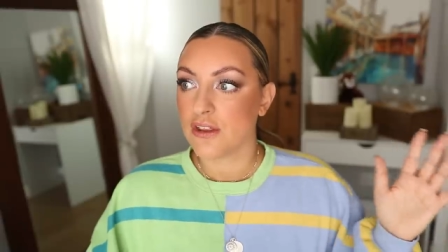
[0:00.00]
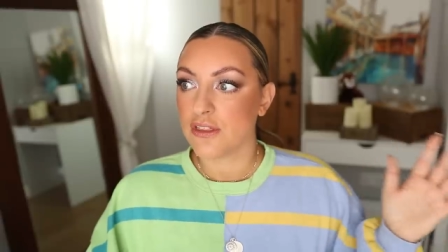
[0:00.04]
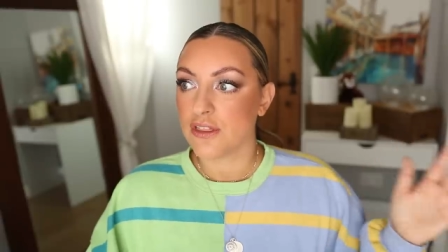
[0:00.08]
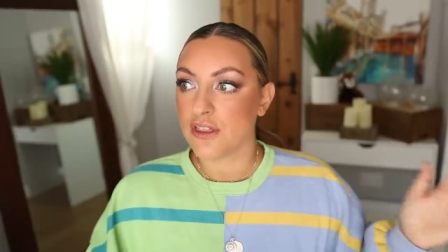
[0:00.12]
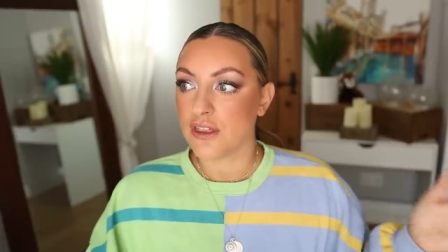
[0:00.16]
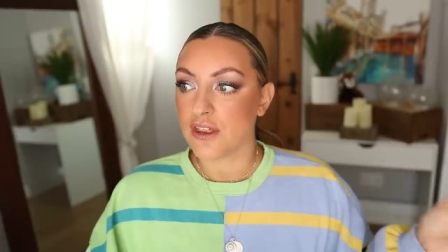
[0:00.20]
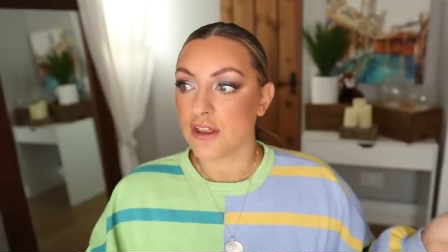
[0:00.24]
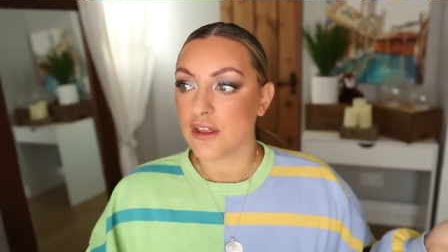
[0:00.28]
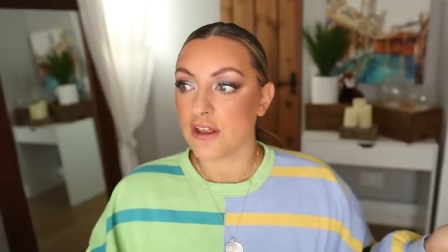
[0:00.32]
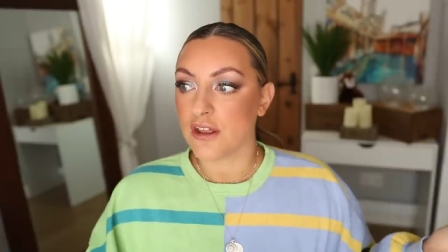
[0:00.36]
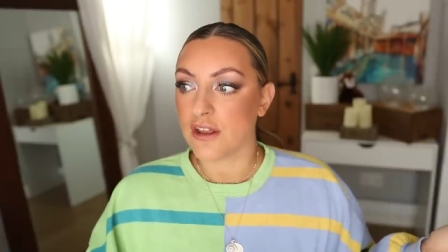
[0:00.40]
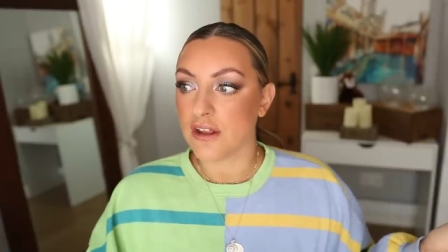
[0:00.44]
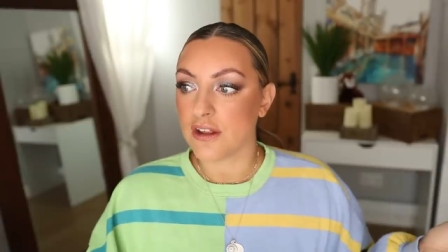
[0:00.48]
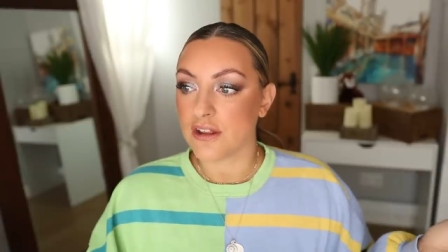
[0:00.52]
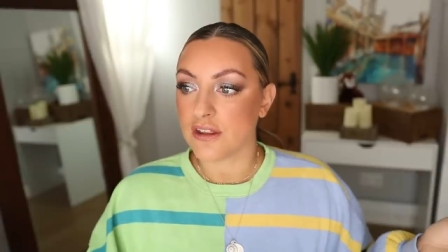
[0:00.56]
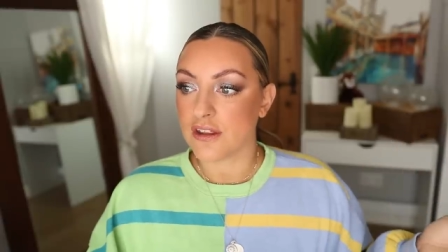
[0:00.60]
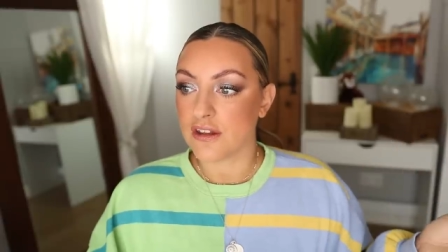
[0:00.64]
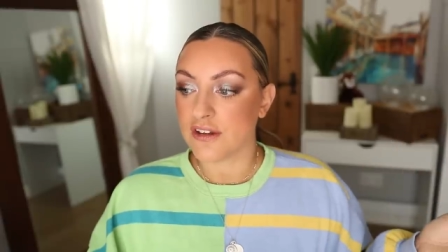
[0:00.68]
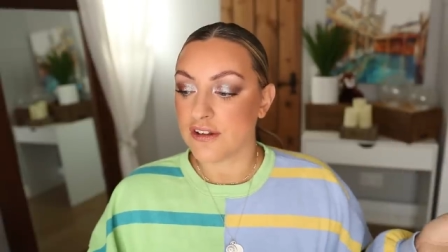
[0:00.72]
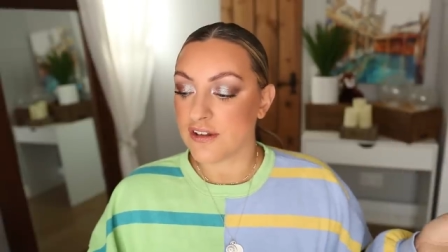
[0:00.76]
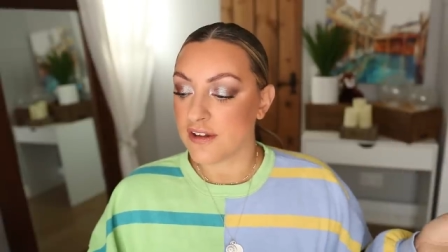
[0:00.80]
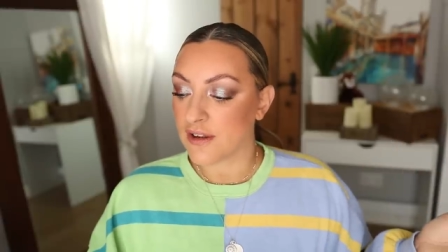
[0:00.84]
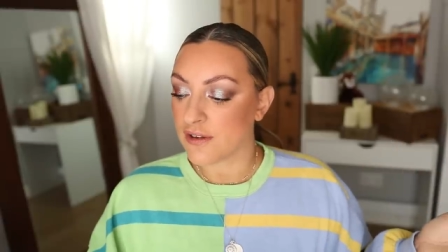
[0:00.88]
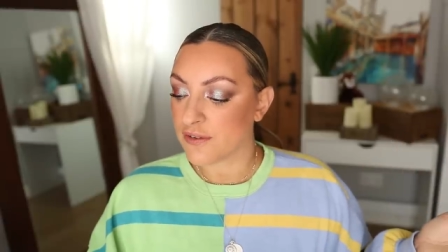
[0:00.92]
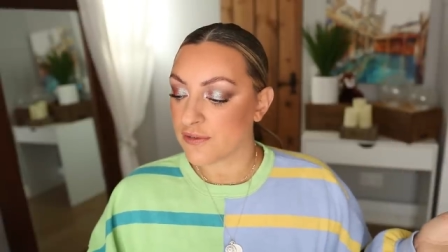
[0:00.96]
the the
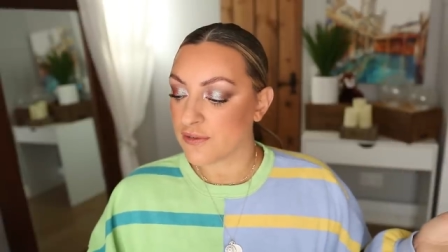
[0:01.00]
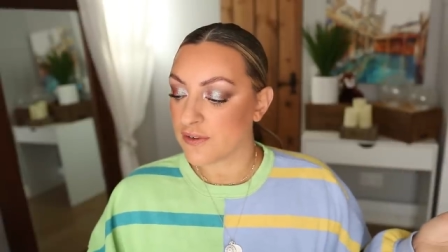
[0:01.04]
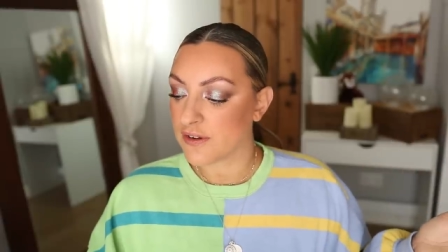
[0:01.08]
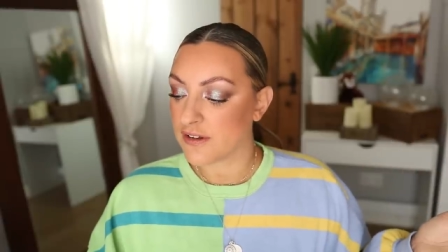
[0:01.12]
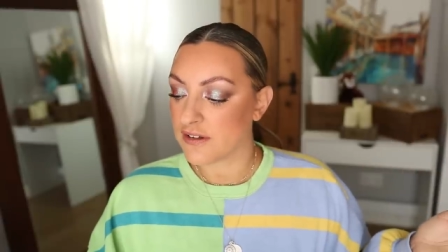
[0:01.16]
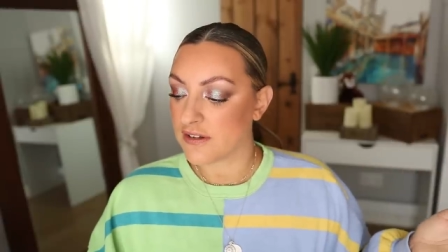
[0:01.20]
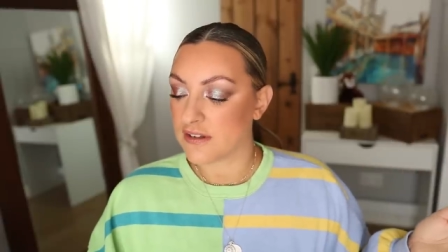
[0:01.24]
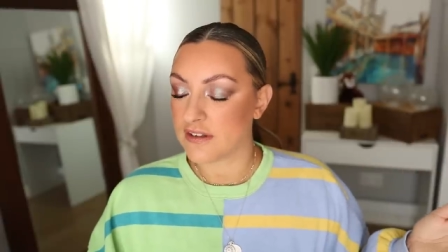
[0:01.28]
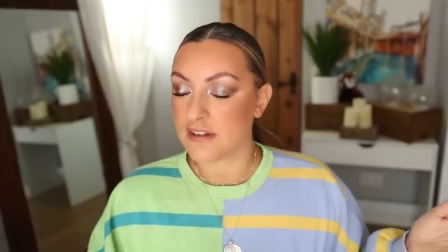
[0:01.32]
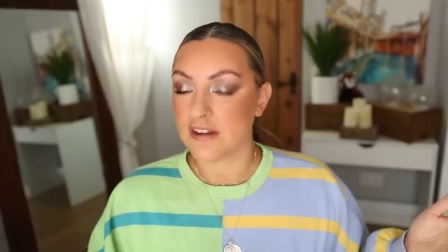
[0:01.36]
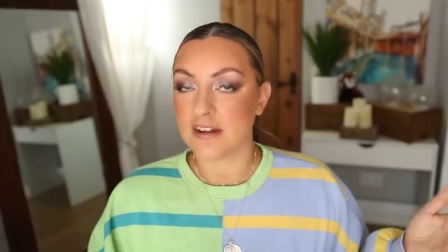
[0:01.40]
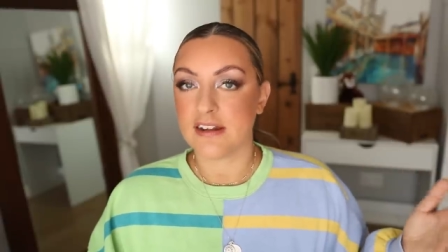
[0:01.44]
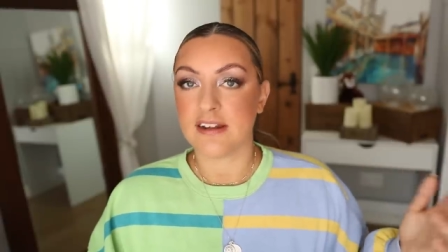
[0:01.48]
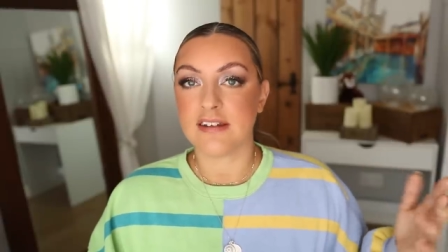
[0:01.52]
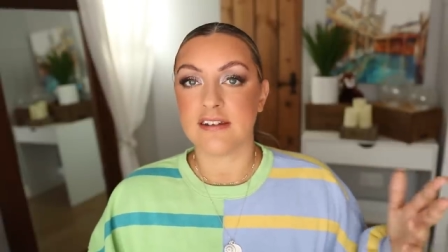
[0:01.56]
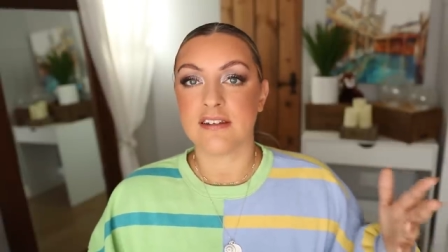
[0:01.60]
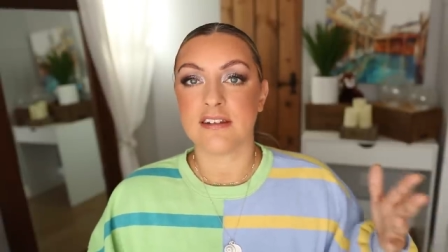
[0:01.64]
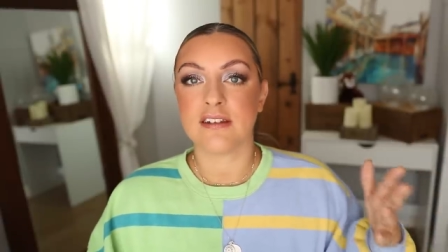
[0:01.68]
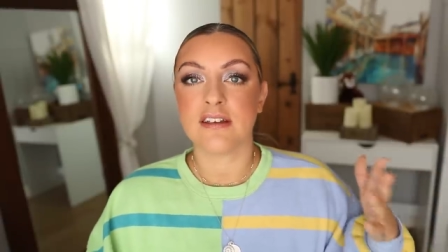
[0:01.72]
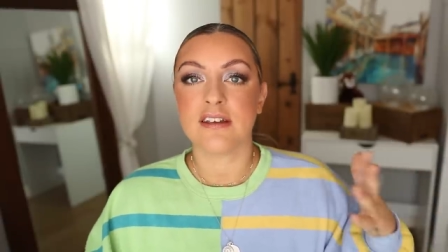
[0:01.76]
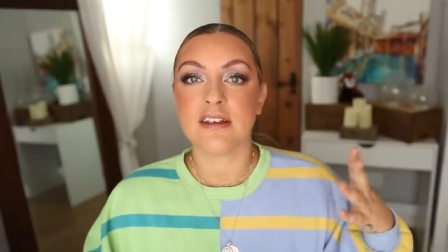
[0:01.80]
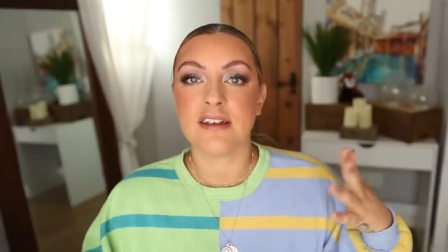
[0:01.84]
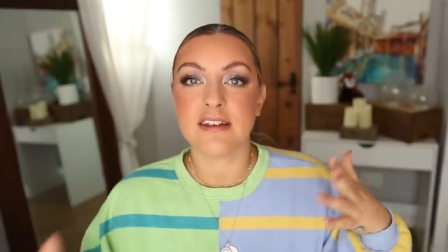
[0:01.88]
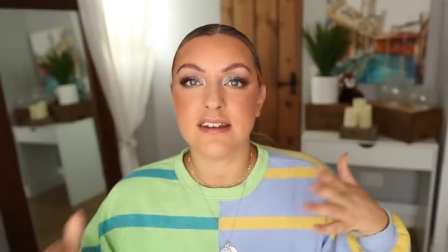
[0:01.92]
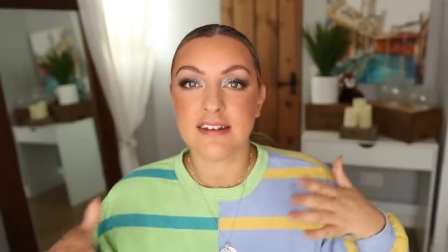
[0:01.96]
difference that is
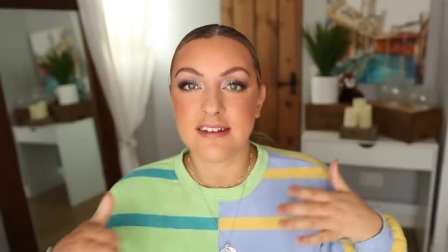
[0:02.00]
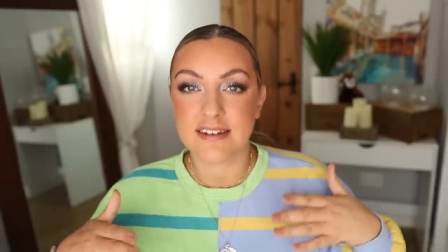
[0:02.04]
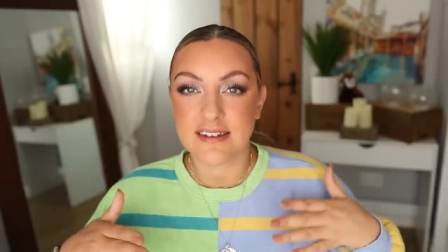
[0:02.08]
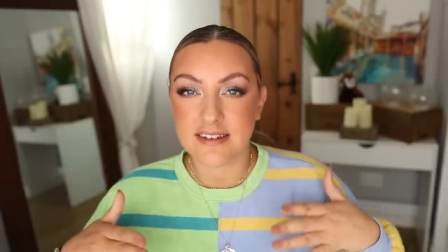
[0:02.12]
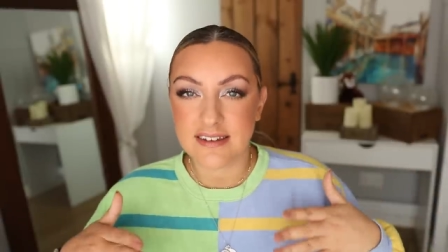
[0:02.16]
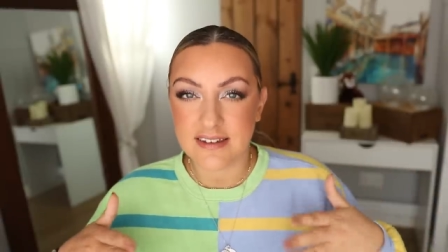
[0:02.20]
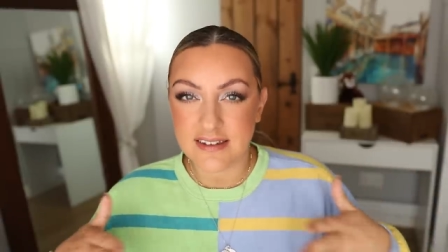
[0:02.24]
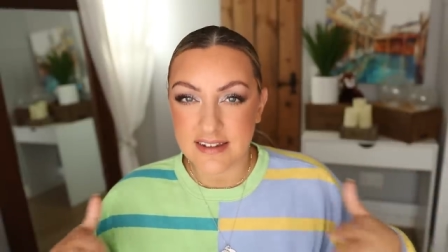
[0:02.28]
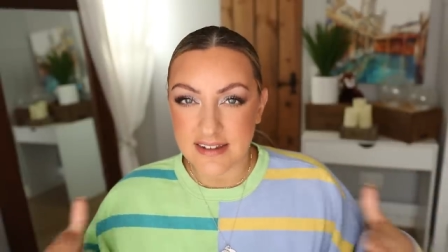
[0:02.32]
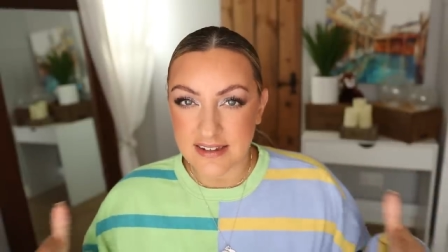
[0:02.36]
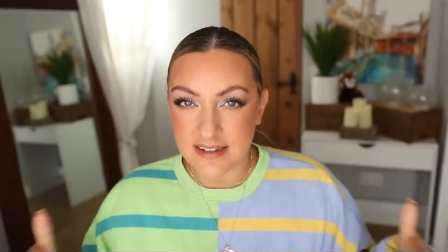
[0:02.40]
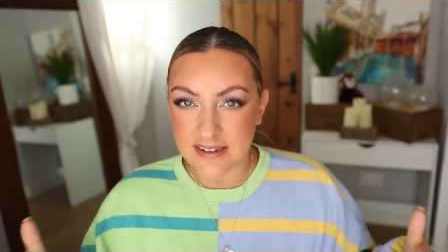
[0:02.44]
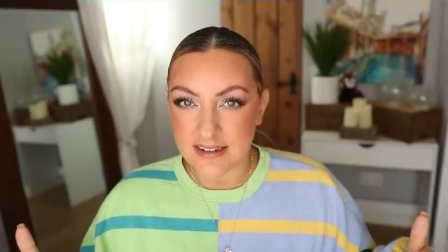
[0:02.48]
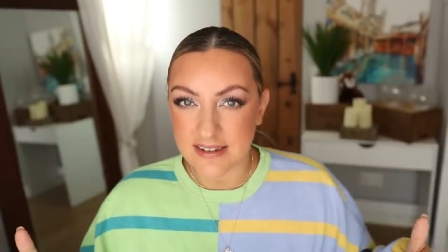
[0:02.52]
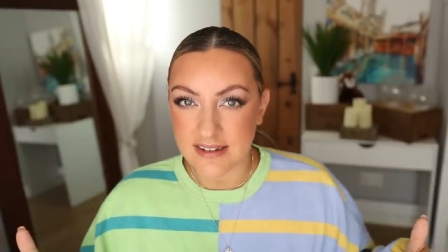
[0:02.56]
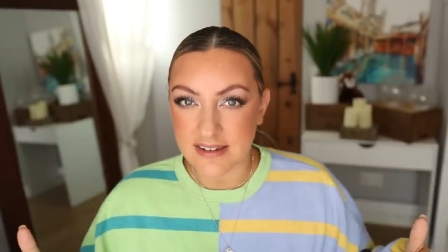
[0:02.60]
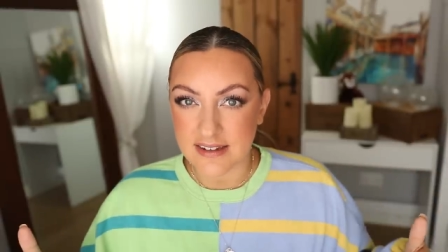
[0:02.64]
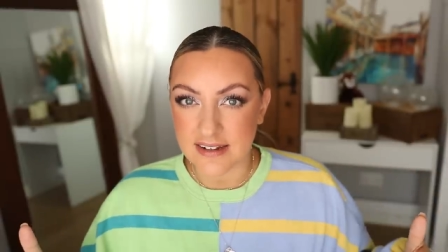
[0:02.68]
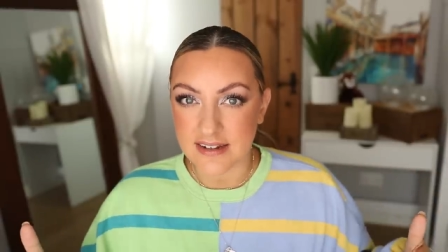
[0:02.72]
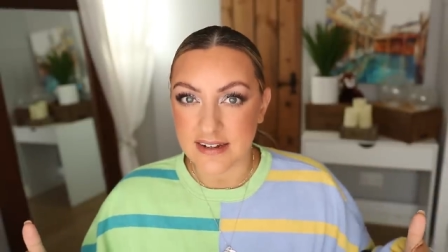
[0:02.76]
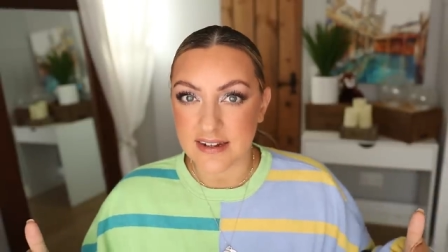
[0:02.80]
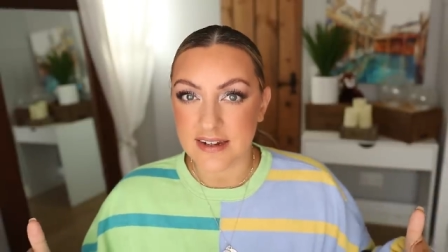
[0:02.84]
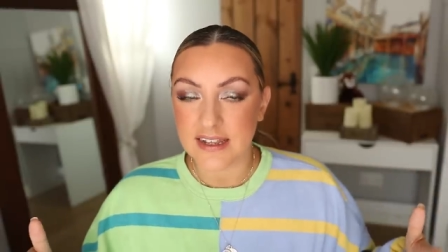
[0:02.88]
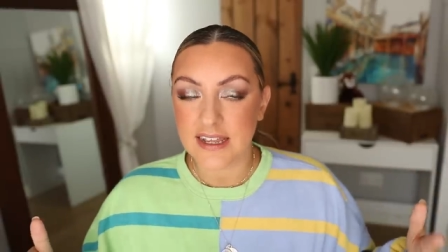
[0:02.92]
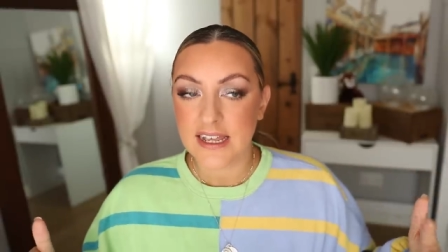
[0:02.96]

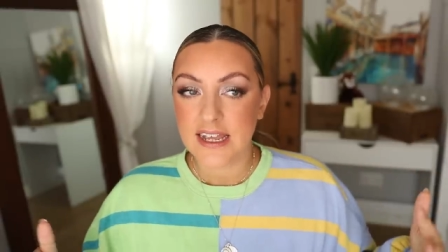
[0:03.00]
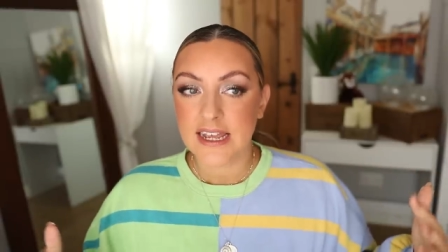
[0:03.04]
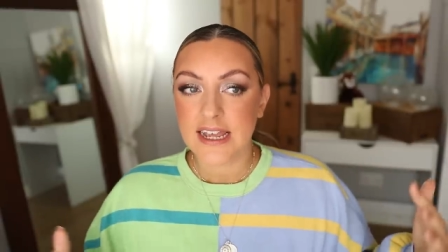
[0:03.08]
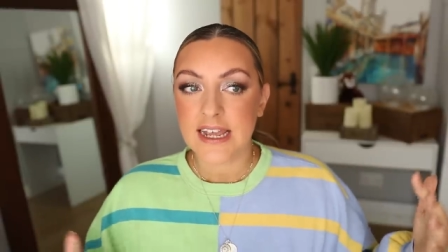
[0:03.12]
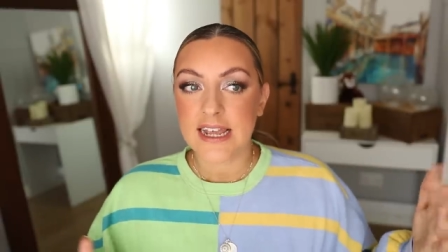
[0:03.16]
consistent